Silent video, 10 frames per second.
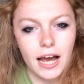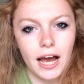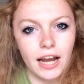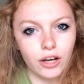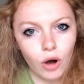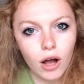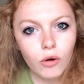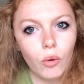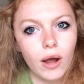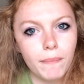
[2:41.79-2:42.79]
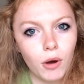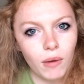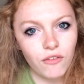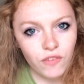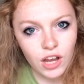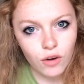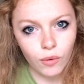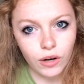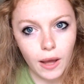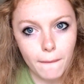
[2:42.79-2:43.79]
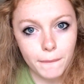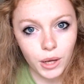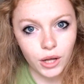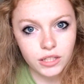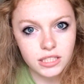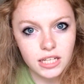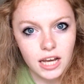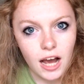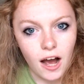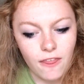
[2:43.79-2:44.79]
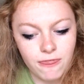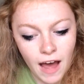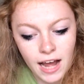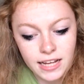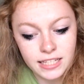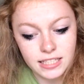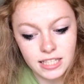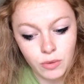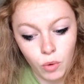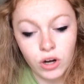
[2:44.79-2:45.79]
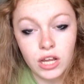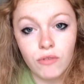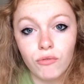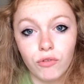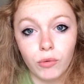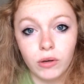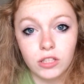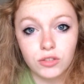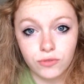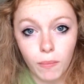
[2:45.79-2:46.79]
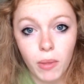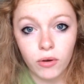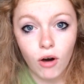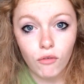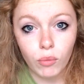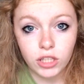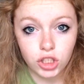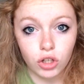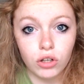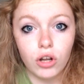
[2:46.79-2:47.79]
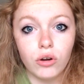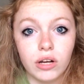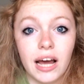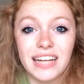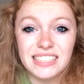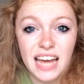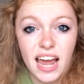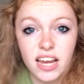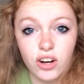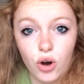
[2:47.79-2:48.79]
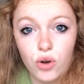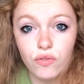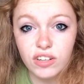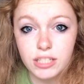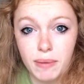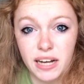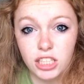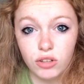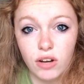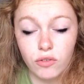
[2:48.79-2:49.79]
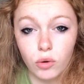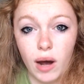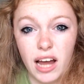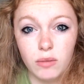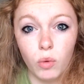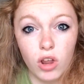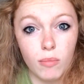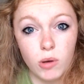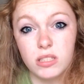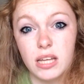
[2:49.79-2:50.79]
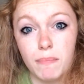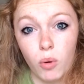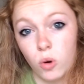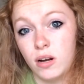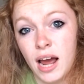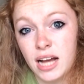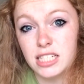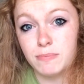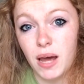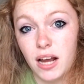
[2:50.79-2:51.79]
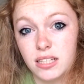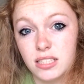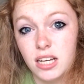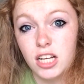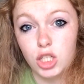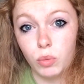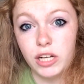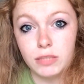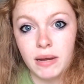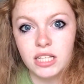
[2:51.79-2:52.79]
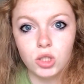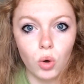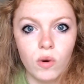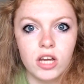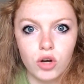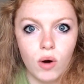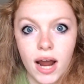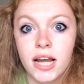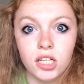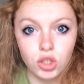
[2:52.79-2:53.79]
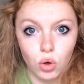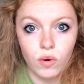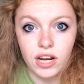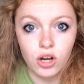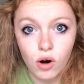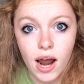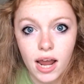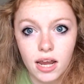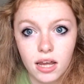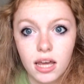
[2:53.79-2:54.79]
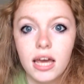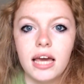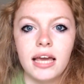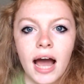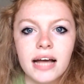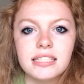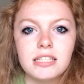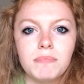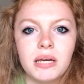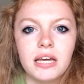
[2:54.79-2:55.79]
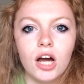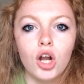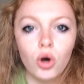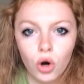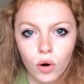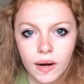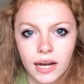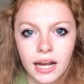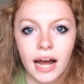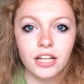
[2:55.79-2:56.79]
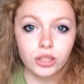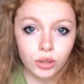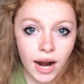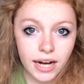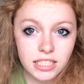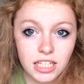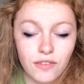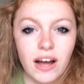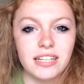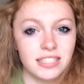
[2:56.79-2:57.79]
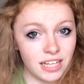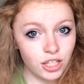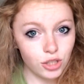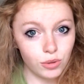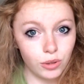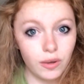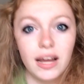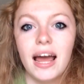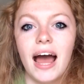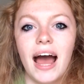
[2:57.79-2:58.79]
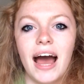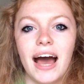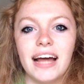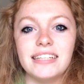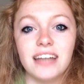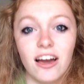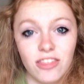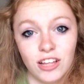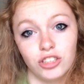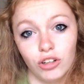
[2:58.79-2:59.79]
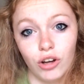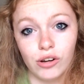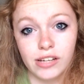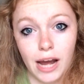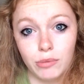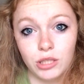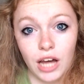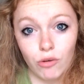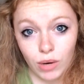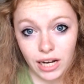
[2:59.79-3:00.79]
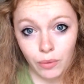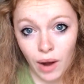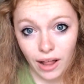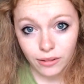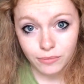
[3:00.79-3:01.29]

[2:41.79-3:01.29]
And I can't quite put my finger on it, but that is the one influence from the novel which John Logan has taken over into Penny Dreadful, and one of the most important aspects to which makes Dorian Gray, Dorian Gray. He has to be alluring and attractive and sensual, and I think John Logan captured that really well.